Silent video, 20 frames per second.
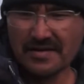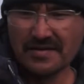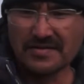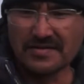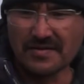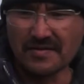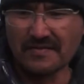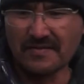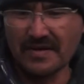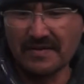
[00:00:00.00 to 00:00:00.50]

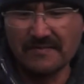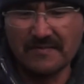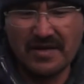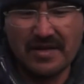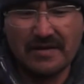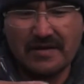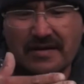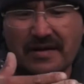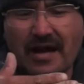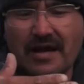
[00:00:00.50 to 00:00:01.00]
So when
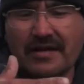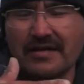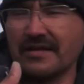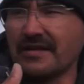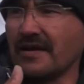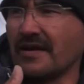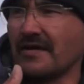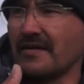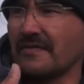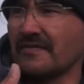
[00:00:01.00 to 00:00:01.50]
we got
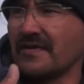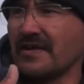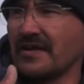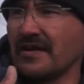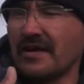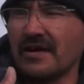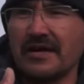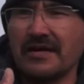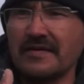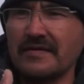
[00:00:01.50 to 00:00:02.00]
there with
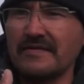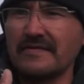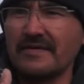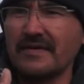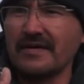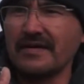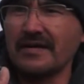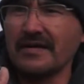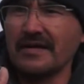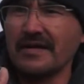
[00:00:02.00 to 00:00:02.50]
the canoe,
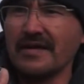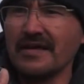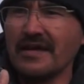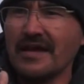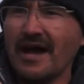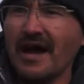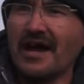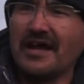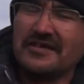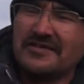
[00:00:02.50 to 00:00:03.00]

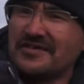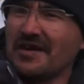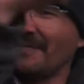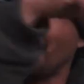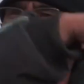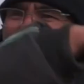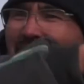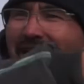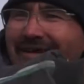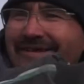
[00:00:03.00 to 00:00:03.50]
I
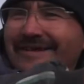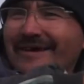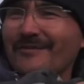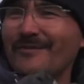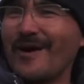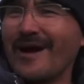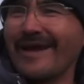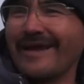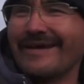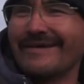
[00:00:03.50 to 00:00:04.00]
jumped on the
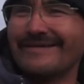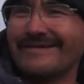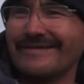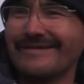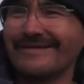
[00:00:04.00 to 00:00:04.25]
wave.